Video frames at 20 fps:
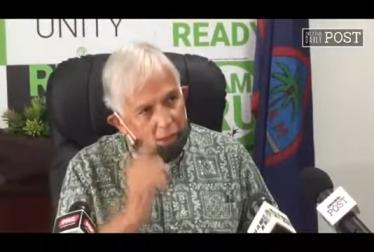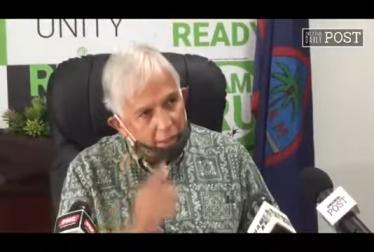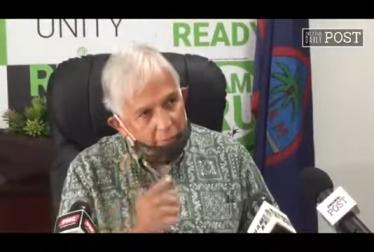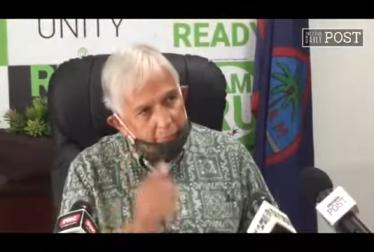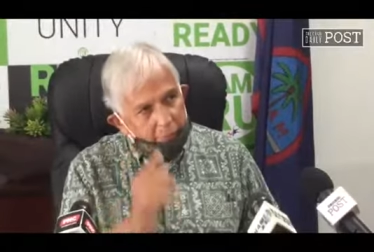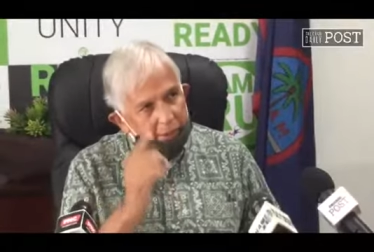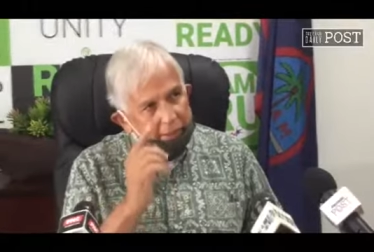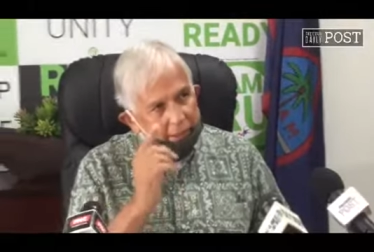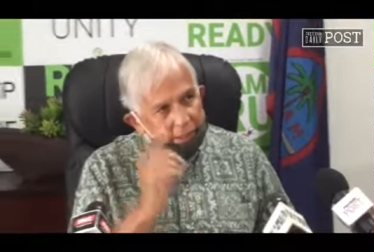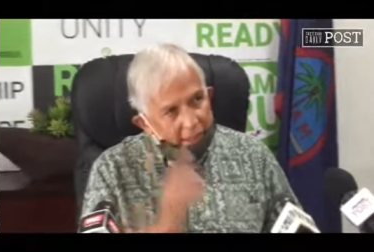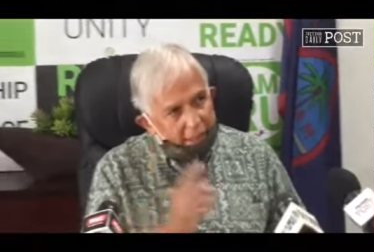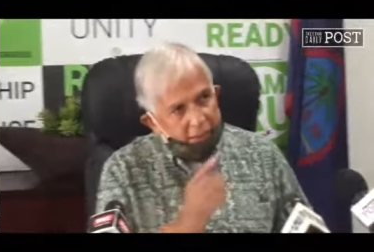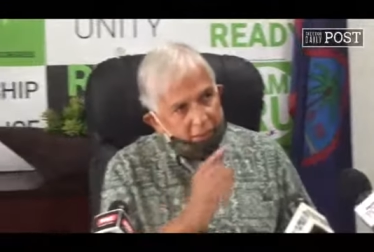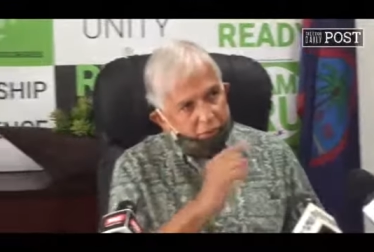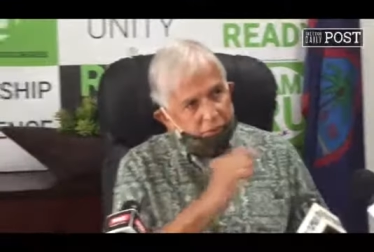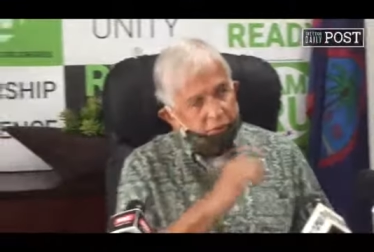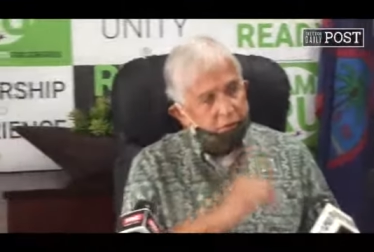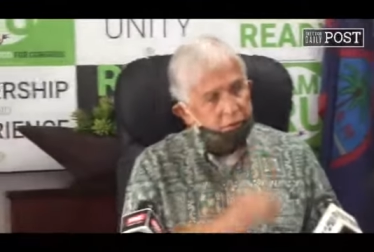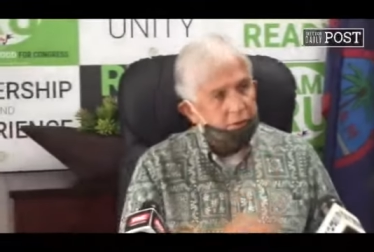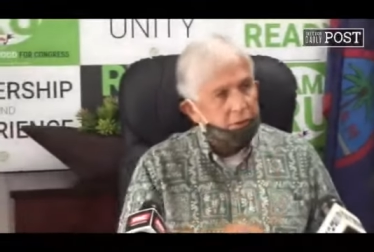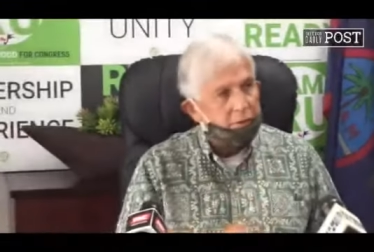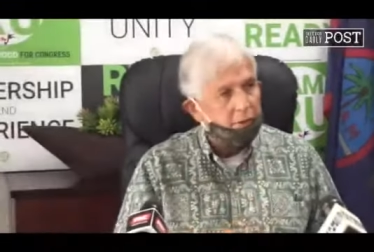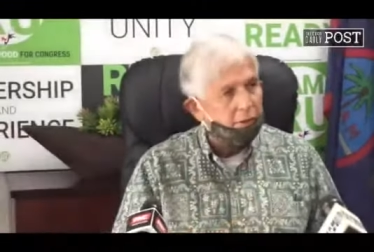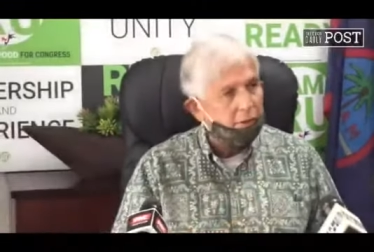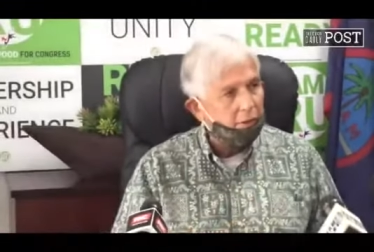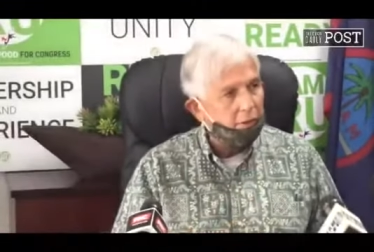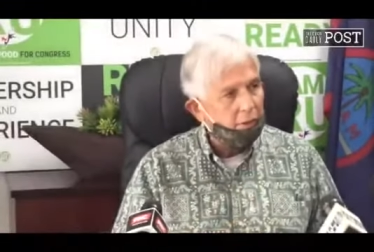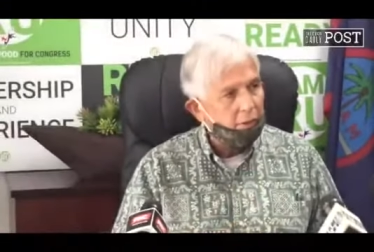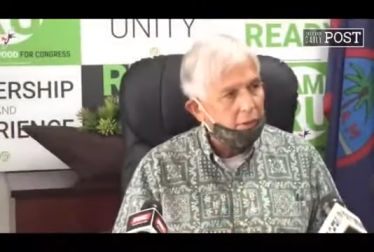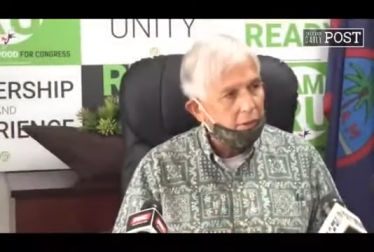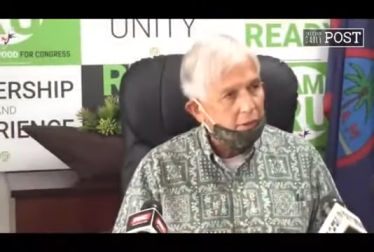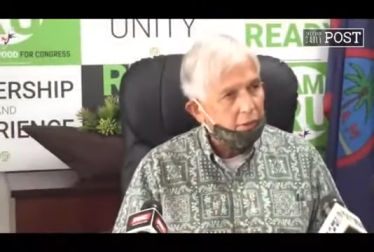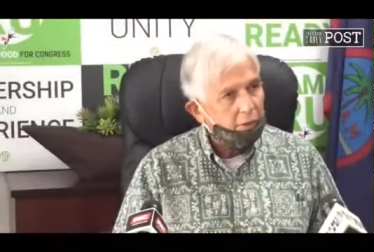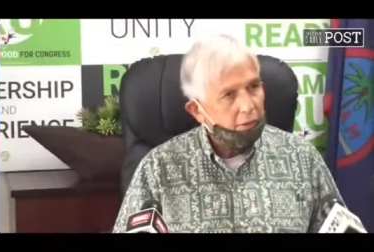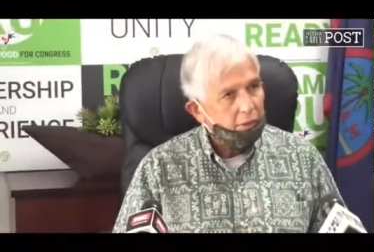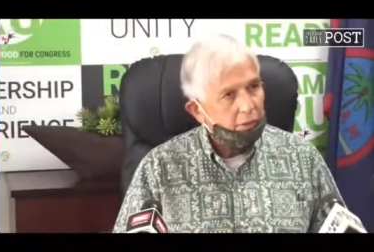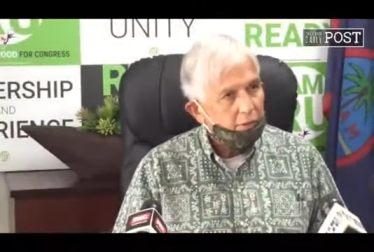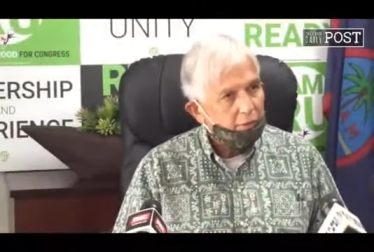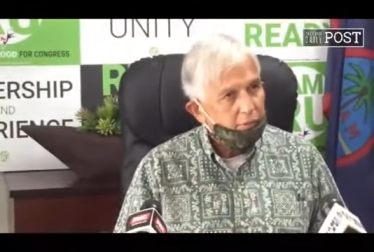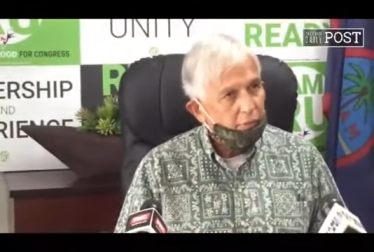obligation
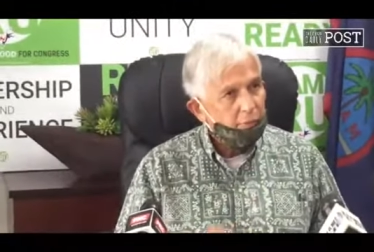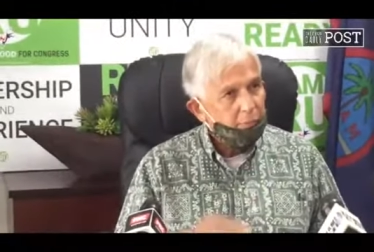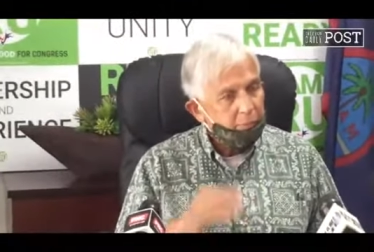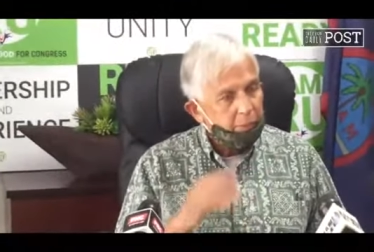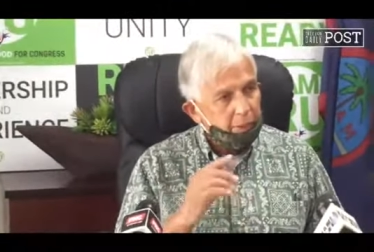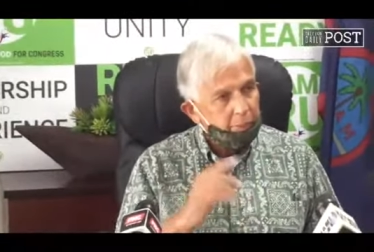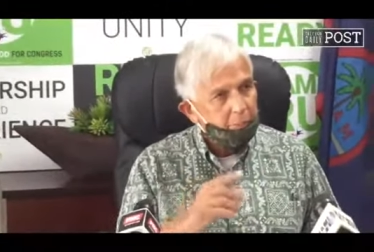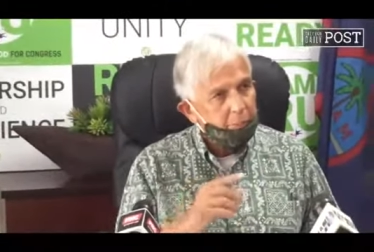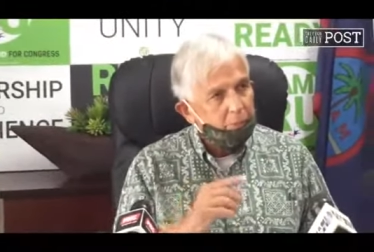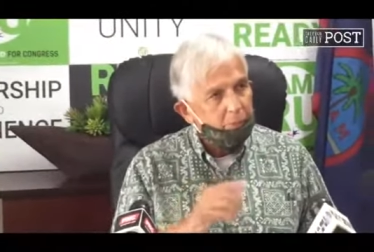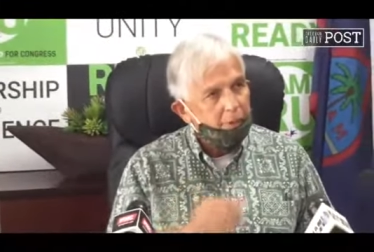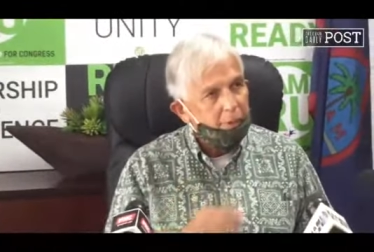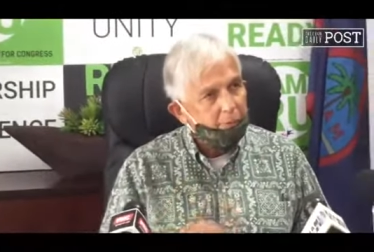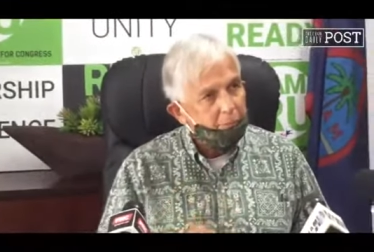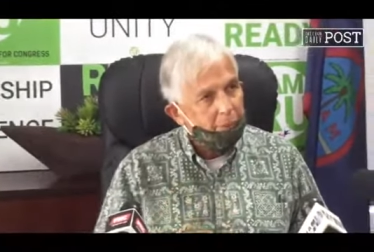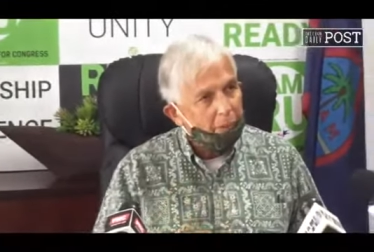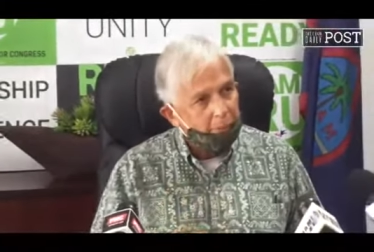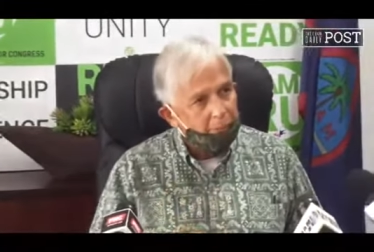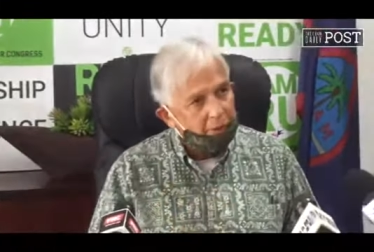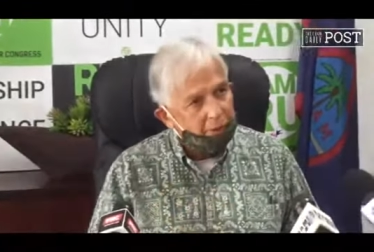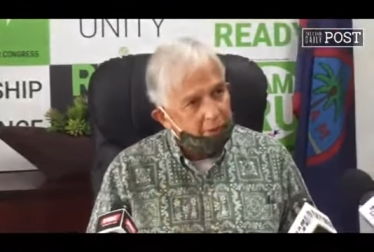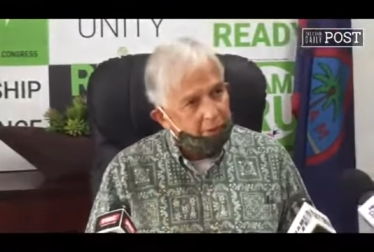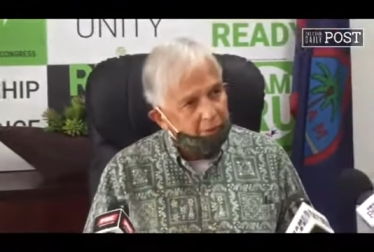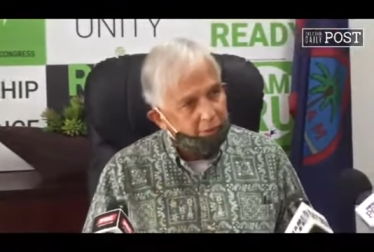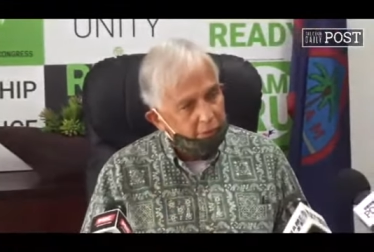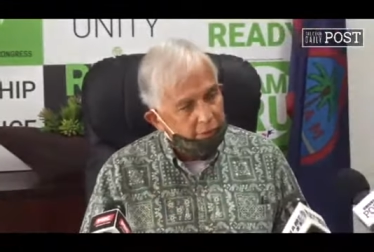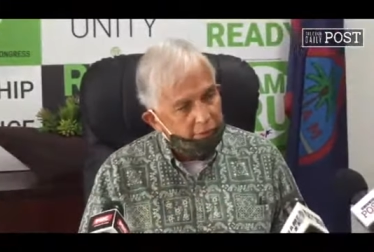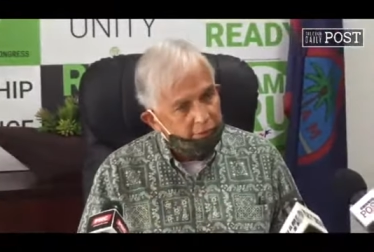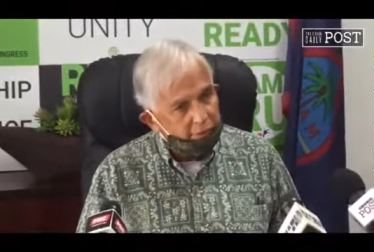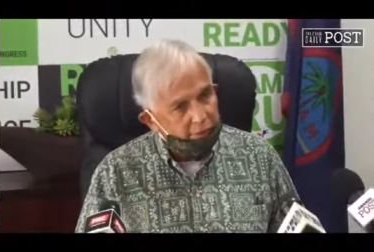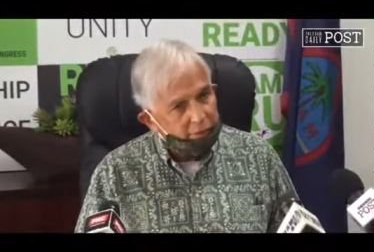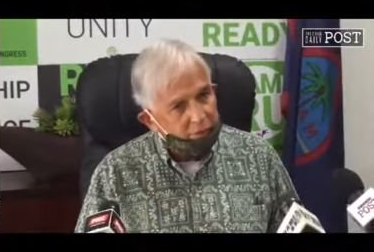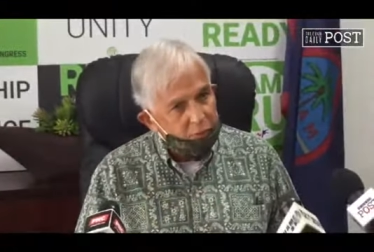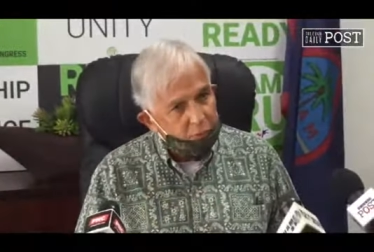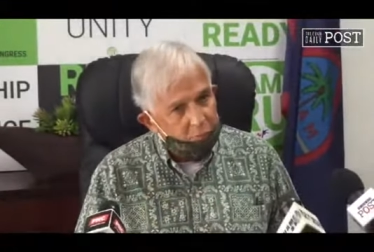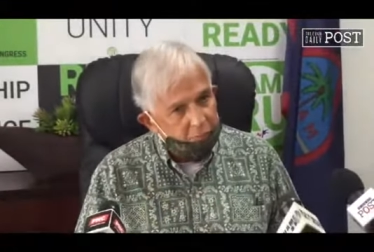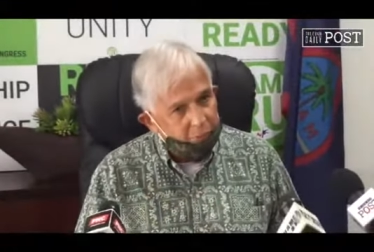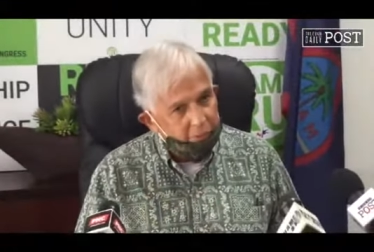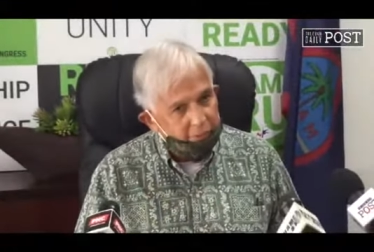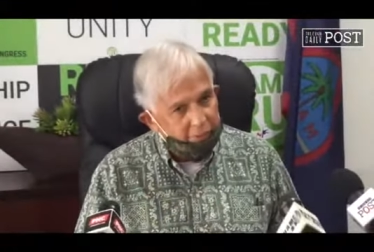for people in public service to
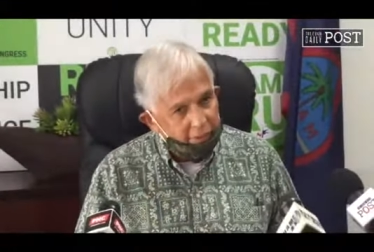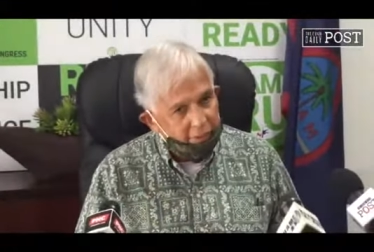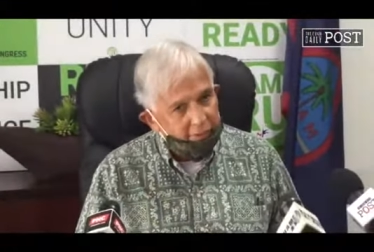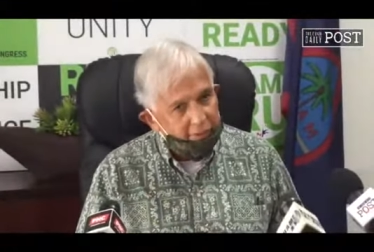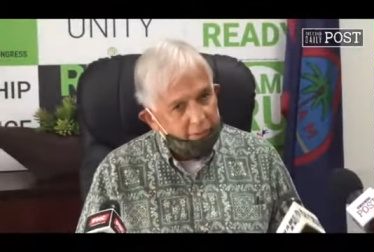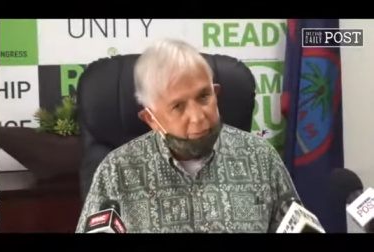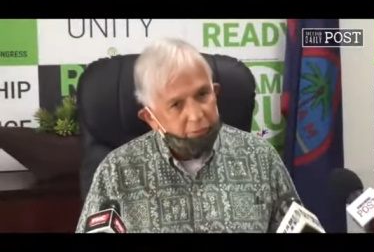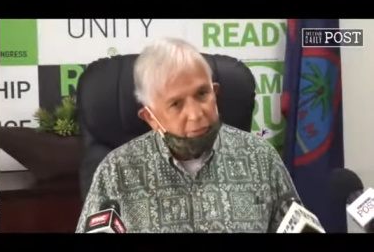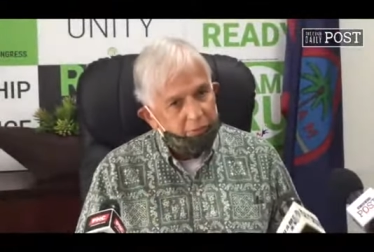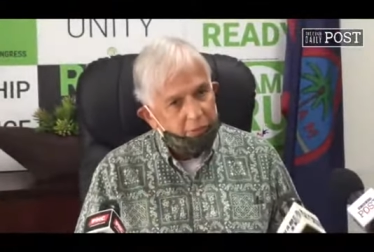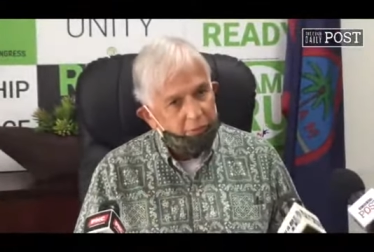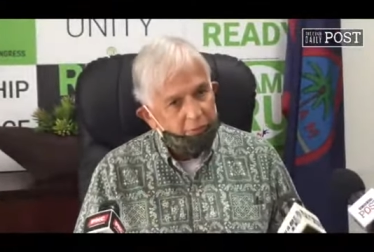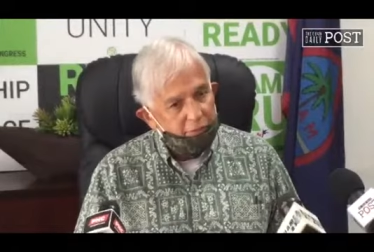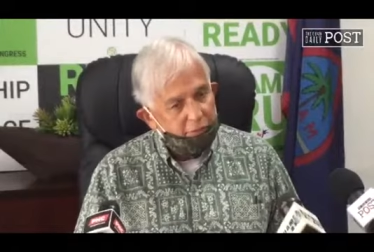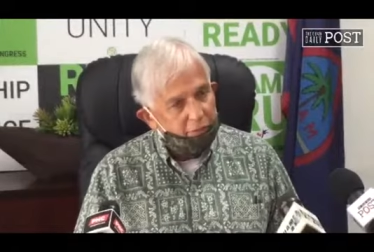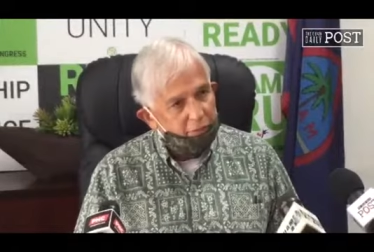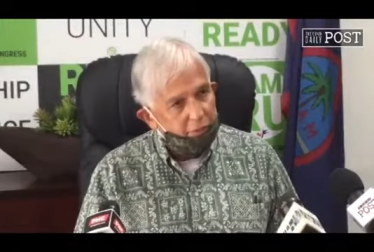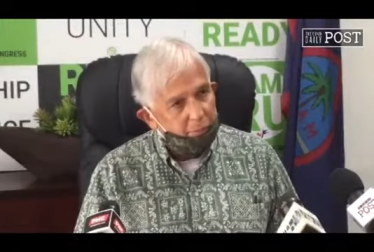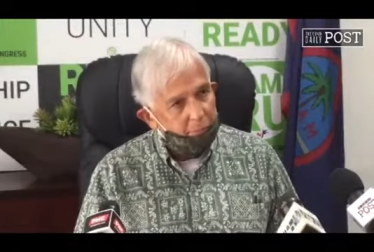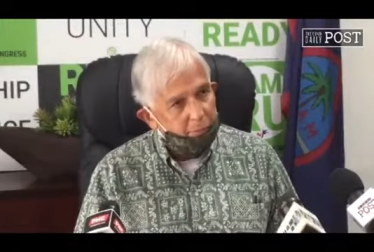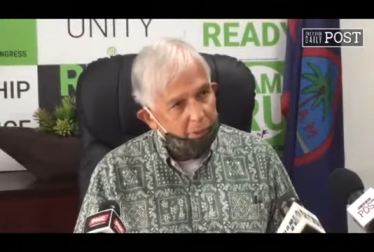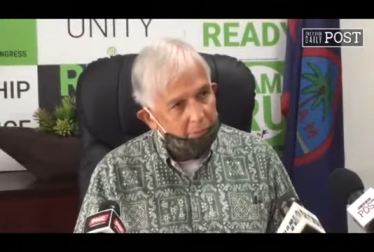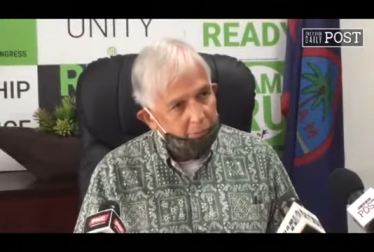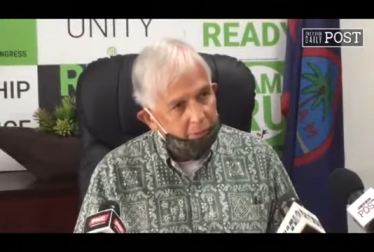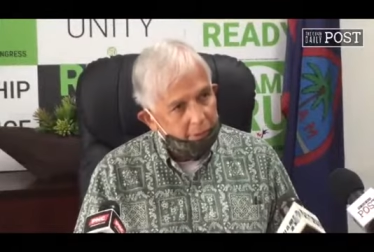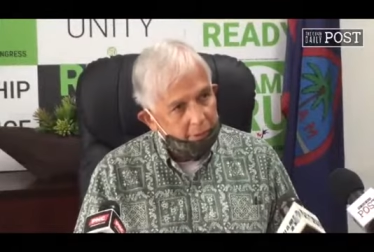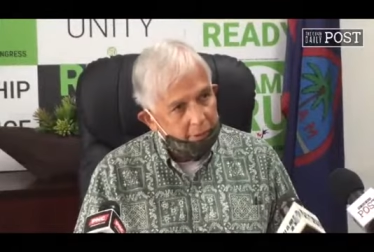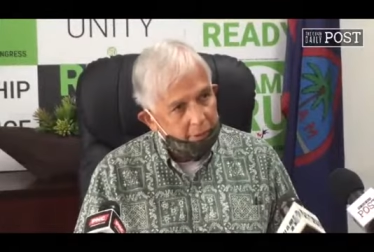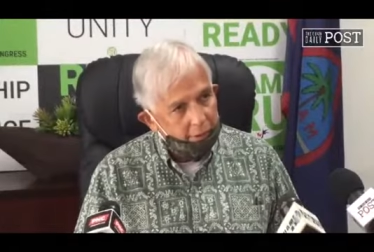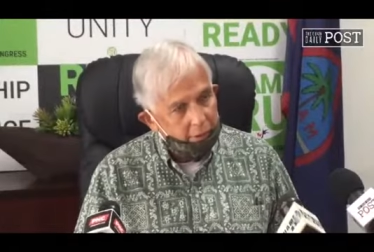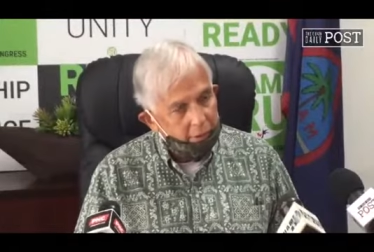present themselves to the public.